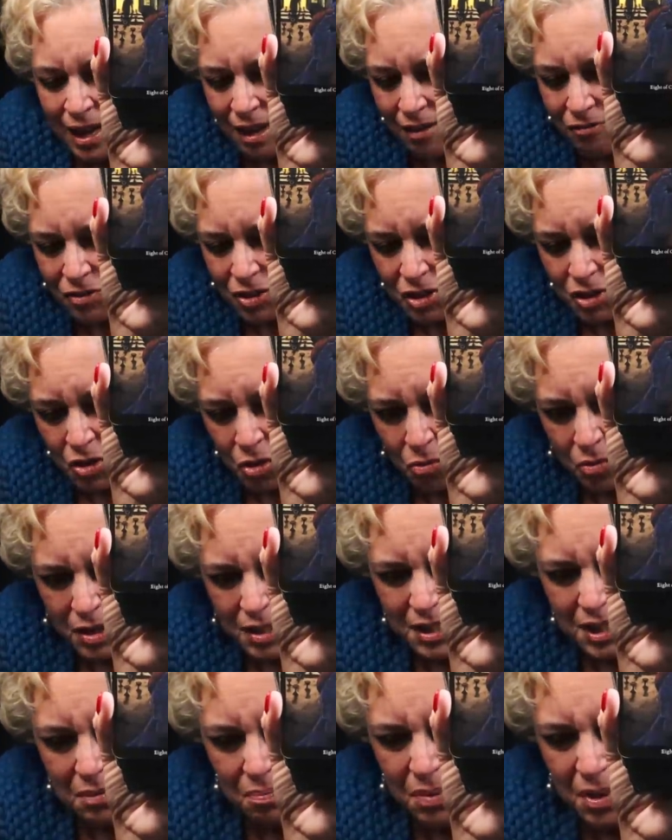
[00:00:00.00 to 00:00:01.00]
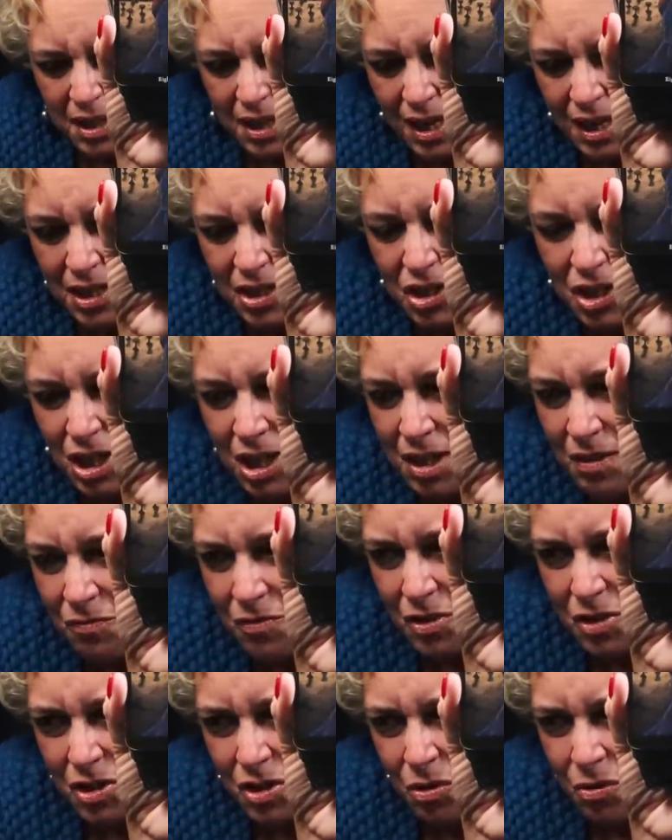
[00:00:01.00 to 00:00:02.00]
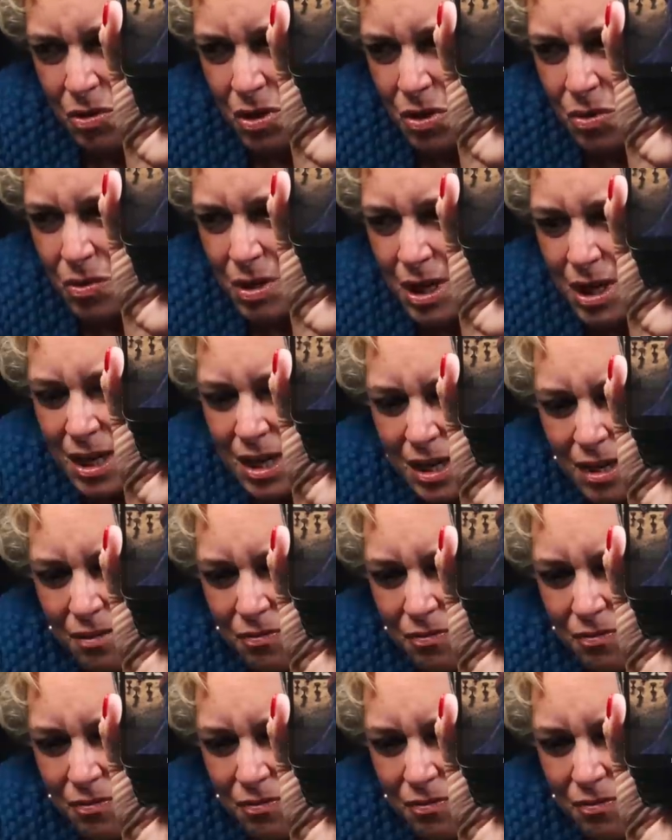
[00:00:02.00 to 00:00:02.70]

If there's no reciprocation, if there's no unity,